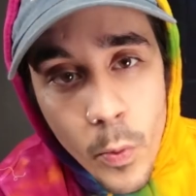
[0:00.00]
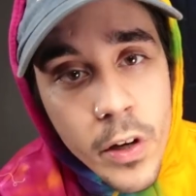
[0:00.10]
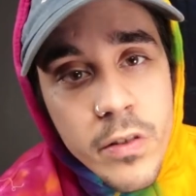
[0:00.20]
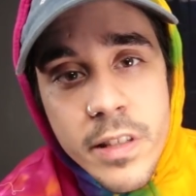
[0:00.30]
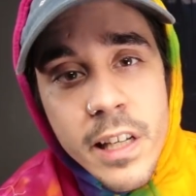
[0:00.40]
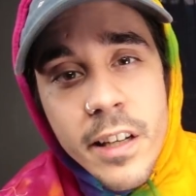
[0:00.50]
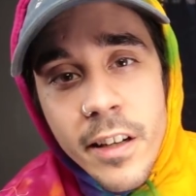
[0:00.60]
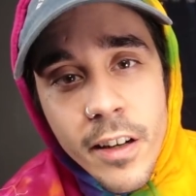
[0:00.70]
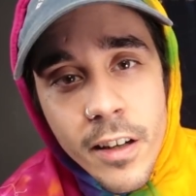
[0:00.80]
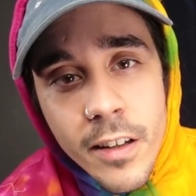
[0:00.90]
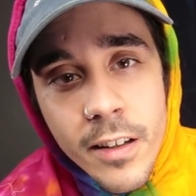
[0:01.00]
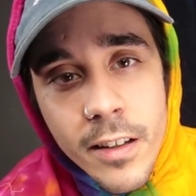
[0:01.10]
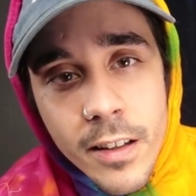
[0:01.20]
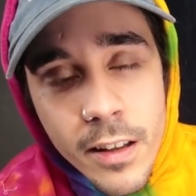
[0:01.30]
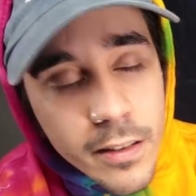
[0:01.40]
But we don't see it here.
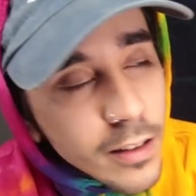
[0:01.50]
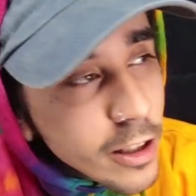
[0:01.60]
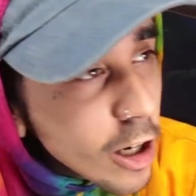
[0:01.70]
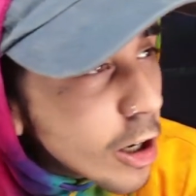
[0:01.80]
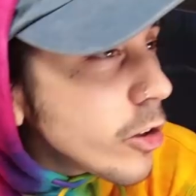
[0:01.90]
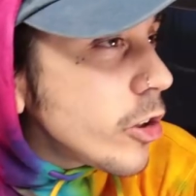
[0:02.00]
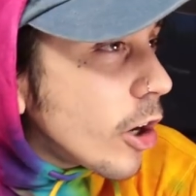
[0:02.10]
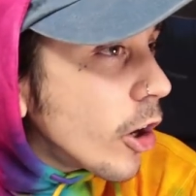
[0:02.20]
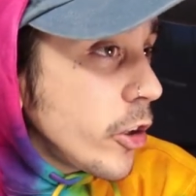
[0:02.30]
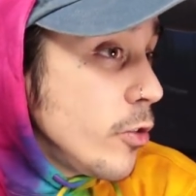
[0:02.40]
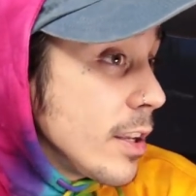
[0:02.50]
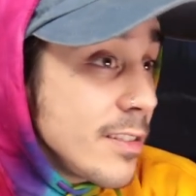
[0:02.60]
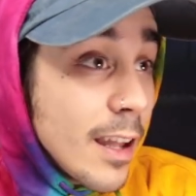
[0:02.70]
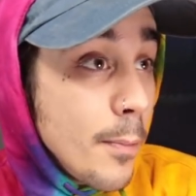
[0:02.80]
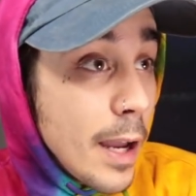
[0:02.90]
And, you know, you can argue that's
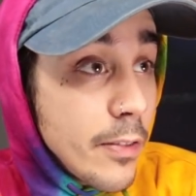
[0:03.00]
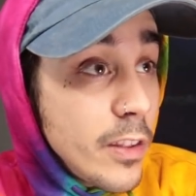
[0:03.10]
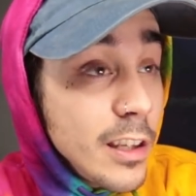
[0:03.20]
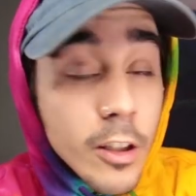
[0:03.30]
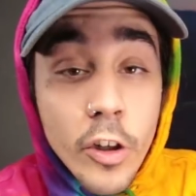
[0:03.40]
not a bad thing.